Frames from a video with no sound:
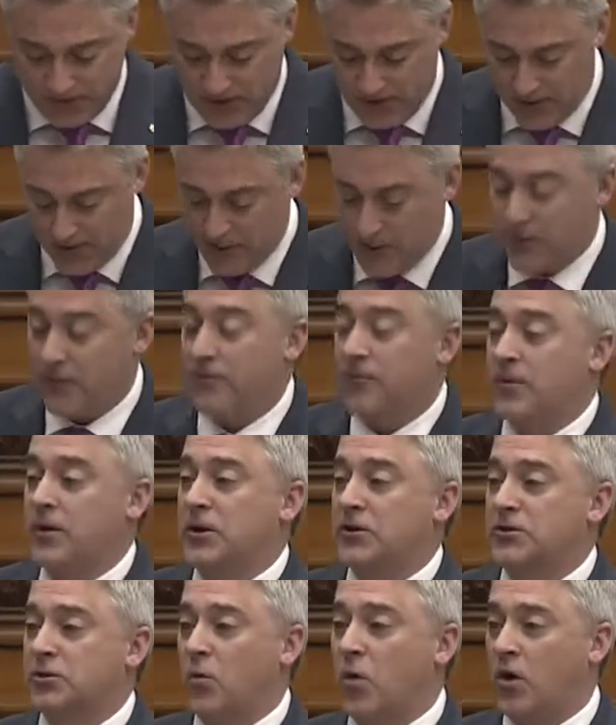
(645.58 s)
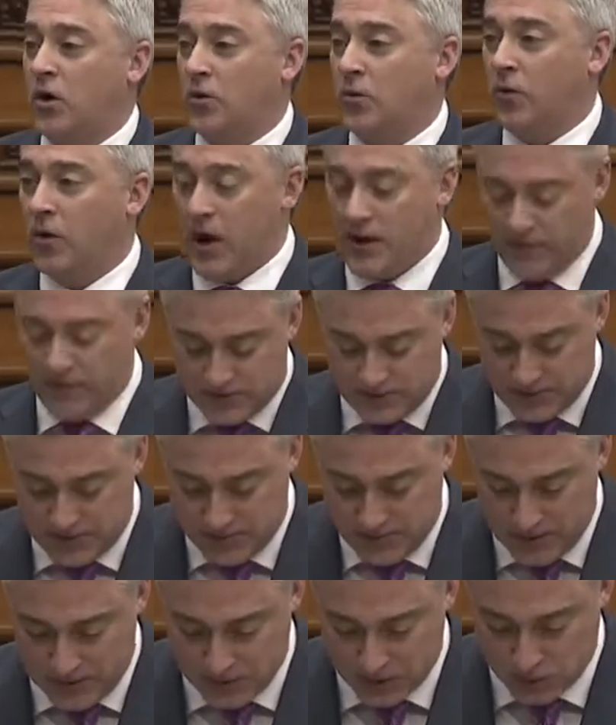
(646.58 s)
the member from Kitchener-Waterloo, will have a team
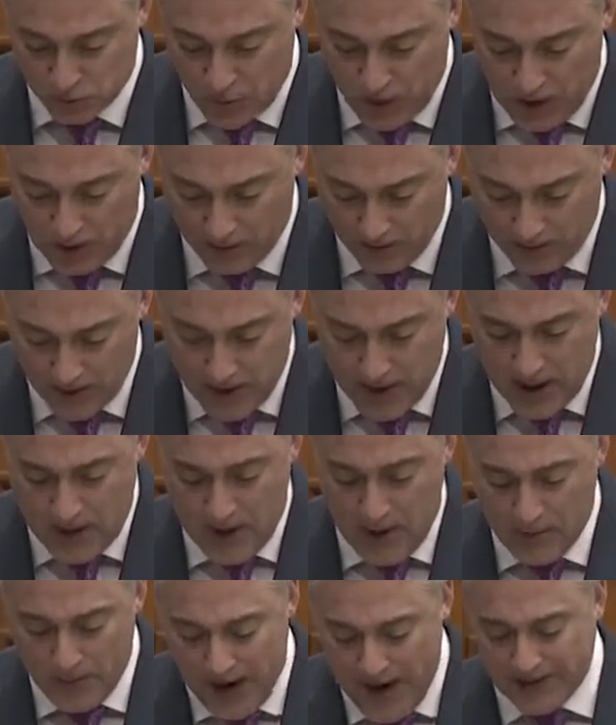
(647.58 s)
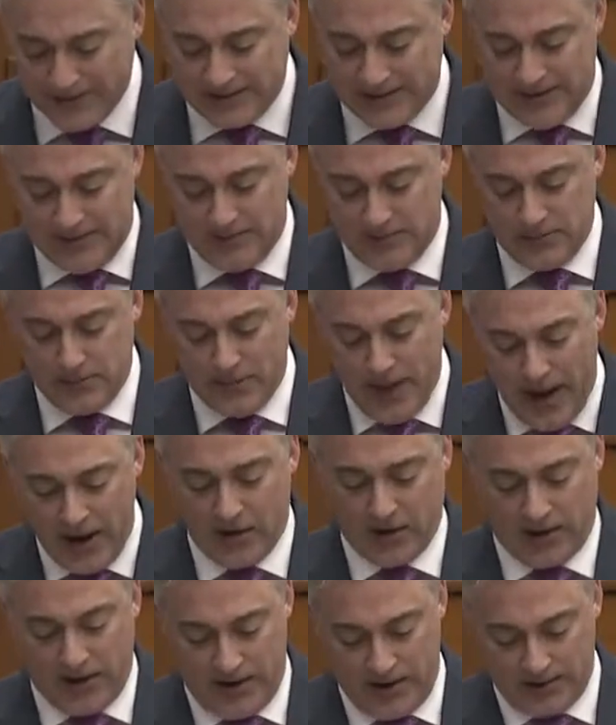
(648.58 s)
in as well. My team, the
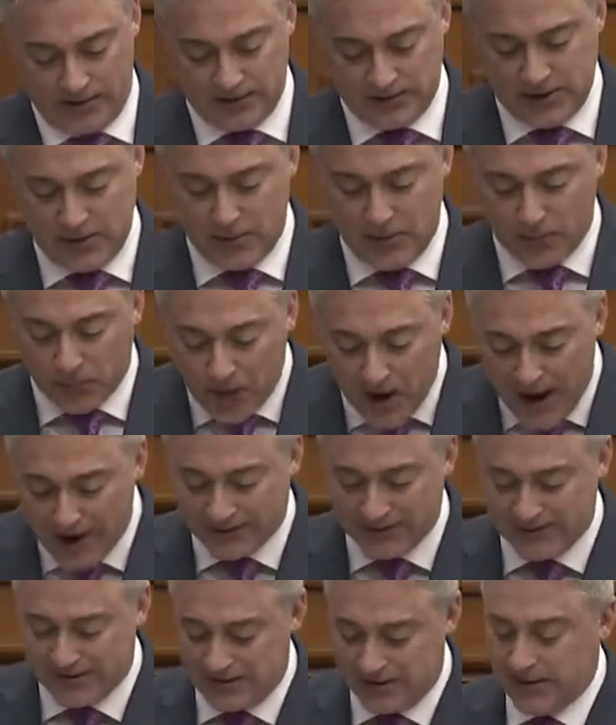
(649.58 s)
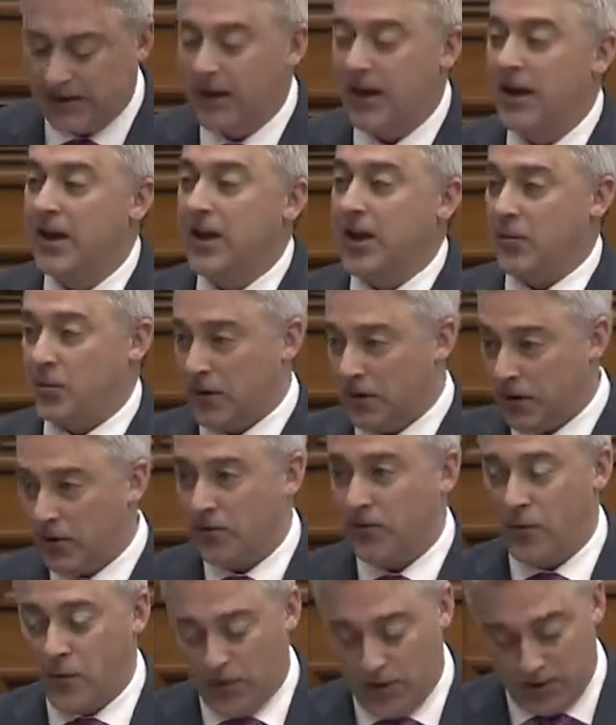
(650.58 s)
Batter Kings, have been practicing, and we look
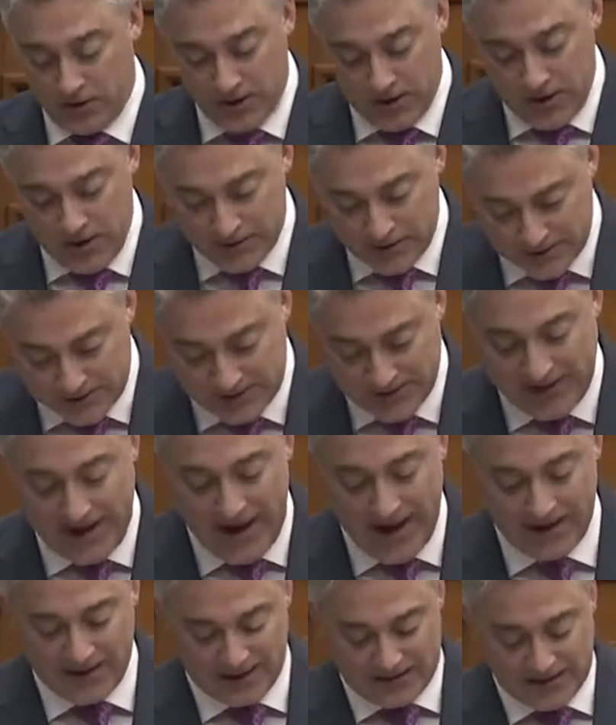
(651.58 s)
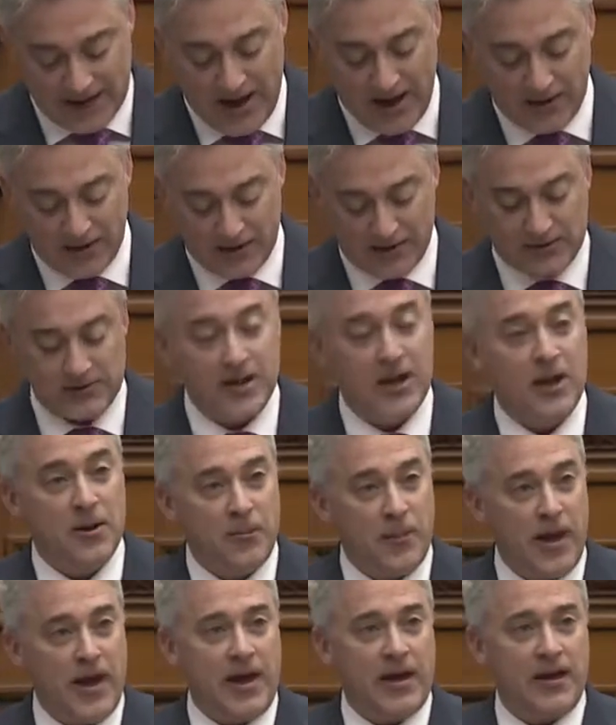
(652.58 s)
forward to Saturday's
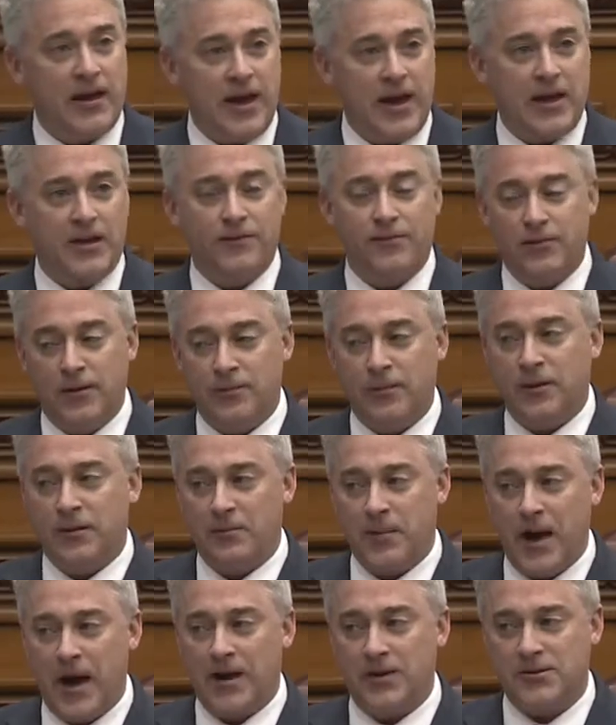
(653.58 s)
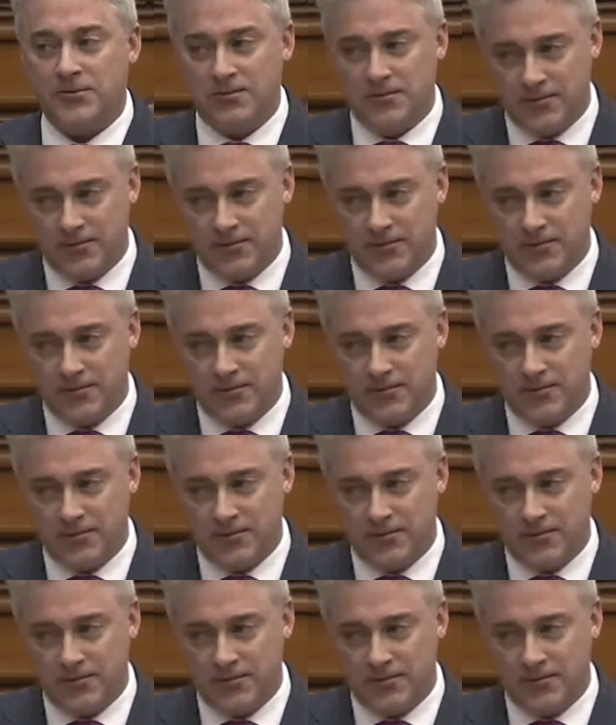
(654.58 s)
pancake flipping match.